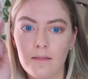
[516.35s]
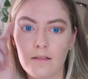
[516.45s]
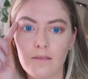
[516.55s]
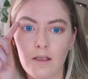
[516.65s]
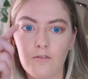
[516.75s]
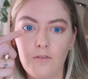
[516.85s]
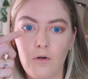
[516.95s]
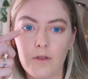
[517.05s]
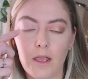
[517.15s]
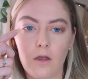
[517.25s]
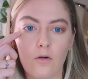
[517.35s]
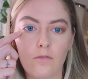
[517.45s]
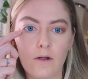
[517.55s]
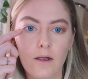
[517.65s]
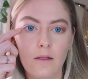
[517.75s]
that's like folding
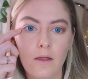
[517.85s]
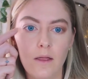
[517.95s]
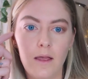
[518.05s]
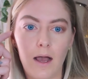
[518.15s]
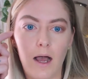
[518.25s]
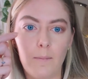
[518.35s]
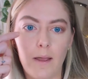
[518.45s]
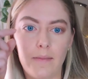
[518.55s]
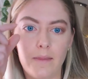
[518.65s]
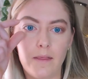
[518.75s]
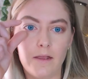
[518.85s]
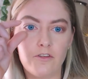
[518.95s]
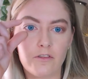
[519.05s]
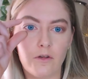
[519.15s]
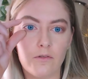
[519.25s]
over. And it
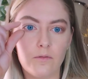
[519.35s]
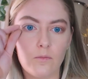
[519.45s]
just goes